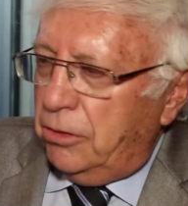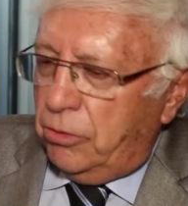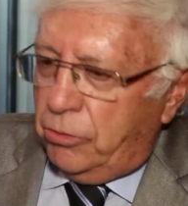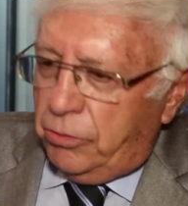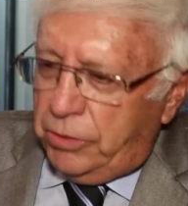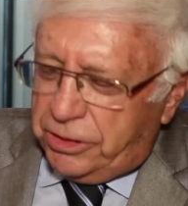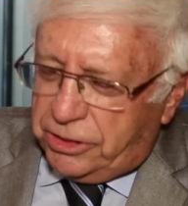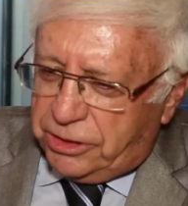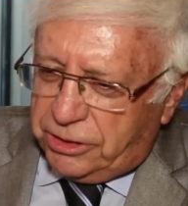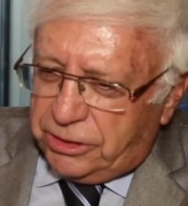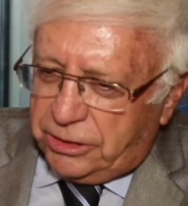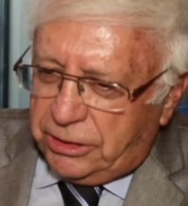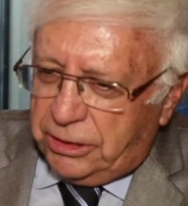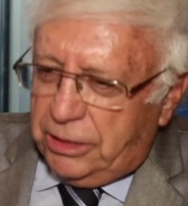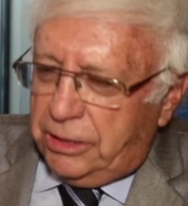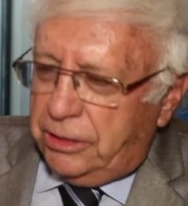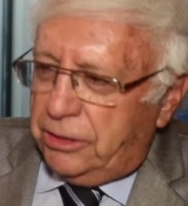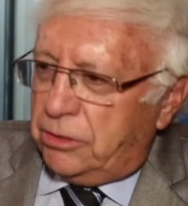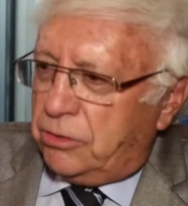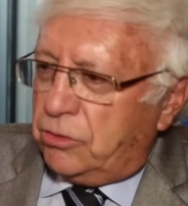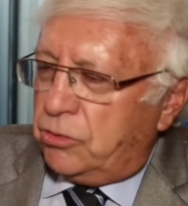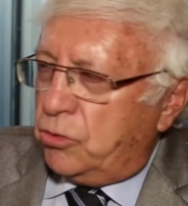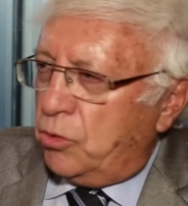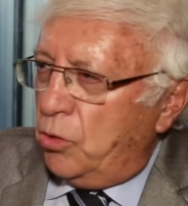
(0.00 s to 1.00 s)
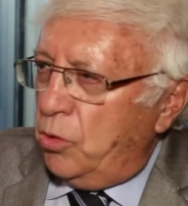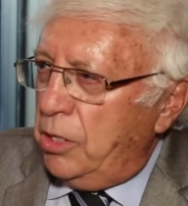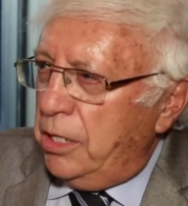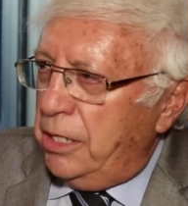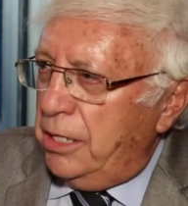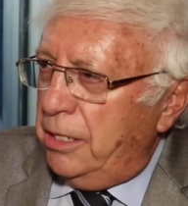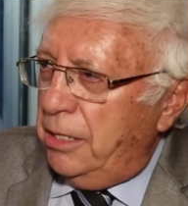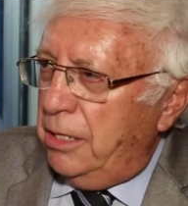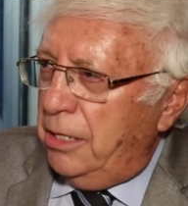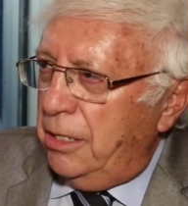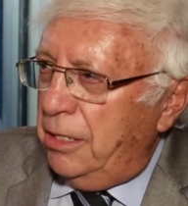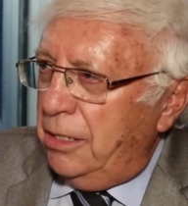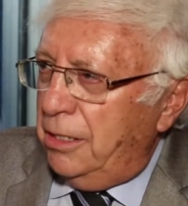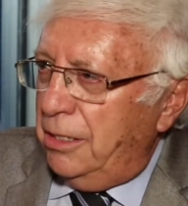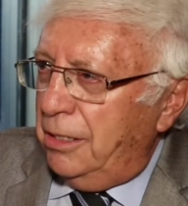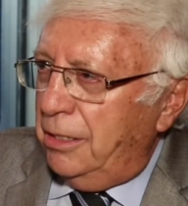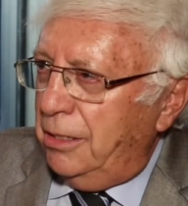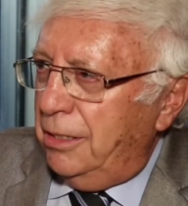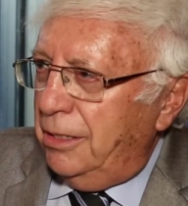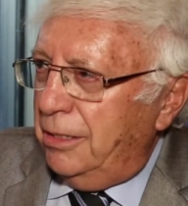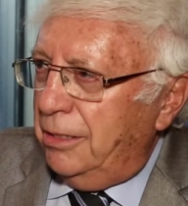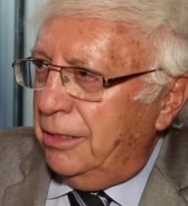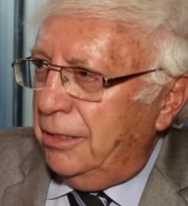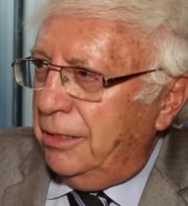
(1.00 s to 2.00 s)
which is
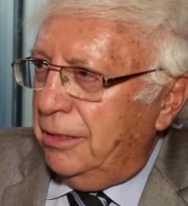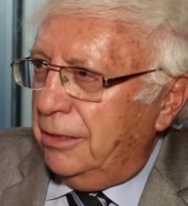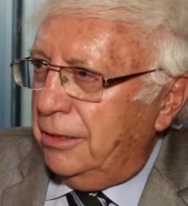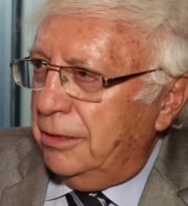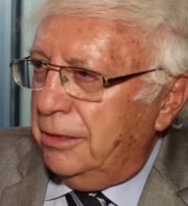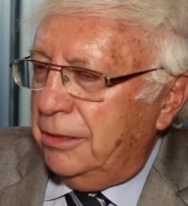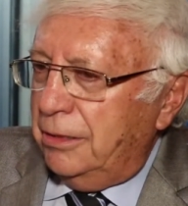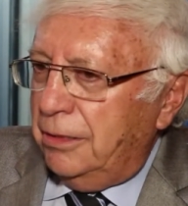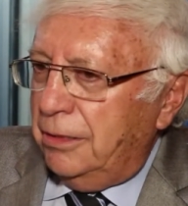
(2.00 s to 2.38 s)
truly